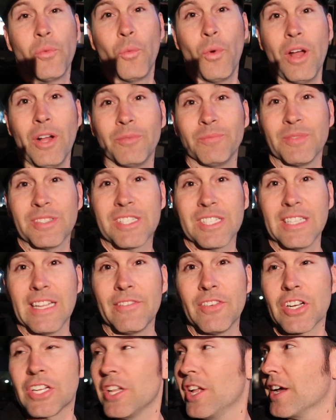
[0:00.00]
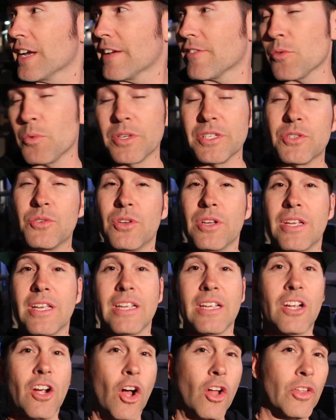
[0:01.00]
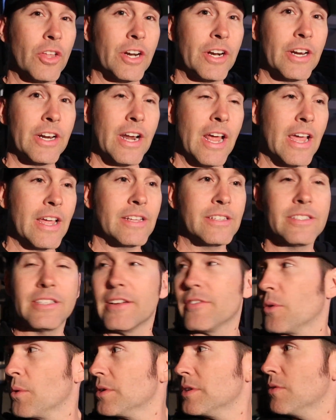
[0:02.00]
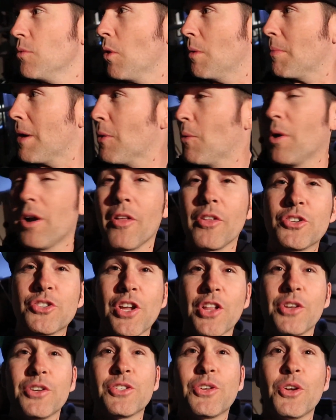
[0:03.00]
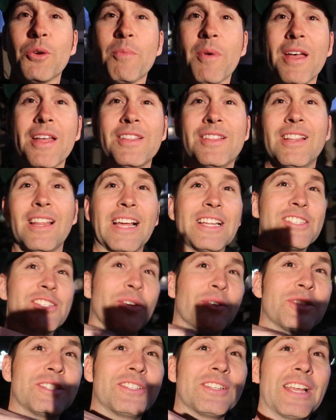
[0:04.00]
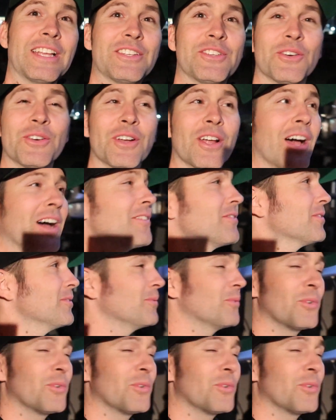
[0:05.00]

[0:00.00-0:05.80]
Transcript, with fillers: Well, it's 11 o'clock. Everyone's calling it a night. Everyone, one by one, all the trailers go to bed. Lights go to get turned off.